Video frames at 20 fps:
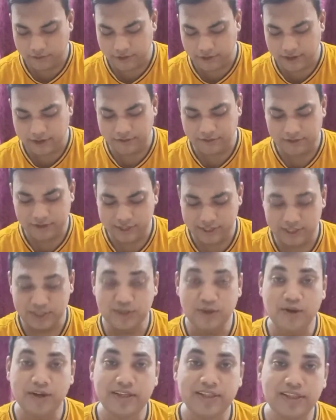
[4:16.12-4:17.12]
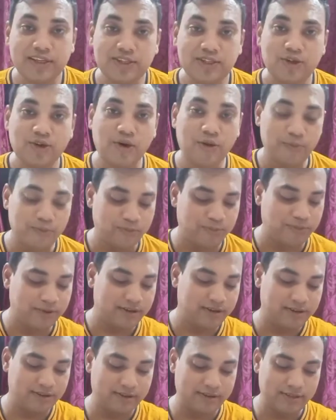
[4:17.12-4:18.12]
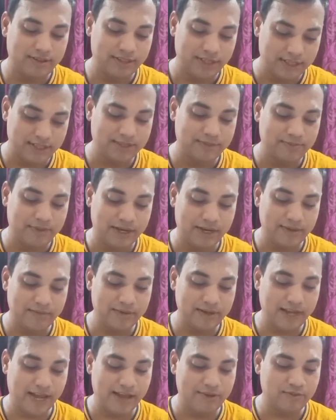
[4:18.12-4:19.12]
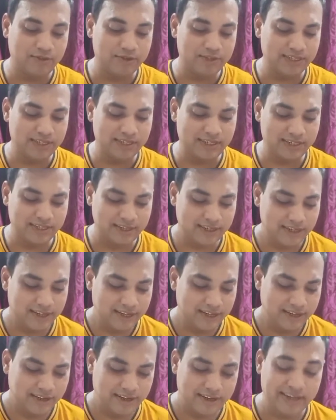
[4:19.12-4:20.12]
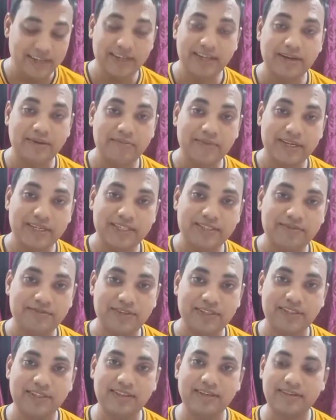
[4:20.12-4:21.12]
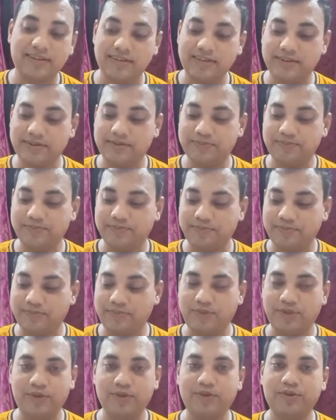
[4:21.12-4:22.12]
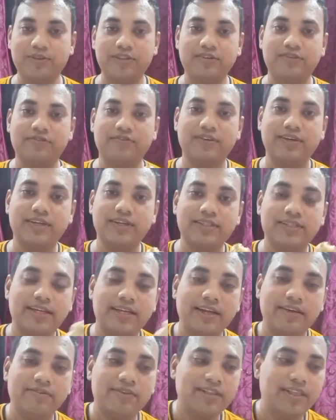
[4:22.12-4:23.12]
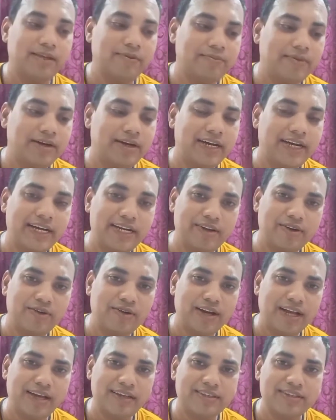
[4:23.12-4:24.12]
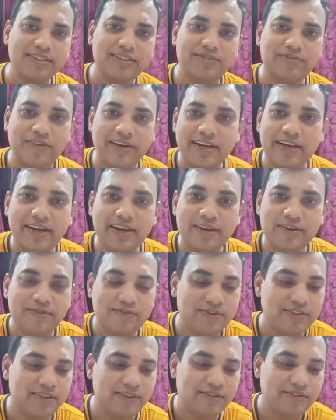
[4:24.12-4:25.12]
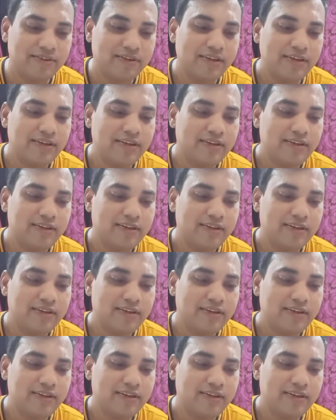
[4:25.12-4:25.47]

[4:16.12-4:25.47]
When I first saw in the shop this Barbie, I wasn't really amazed with the, you know, the face and everything, but later on I just fell in love with the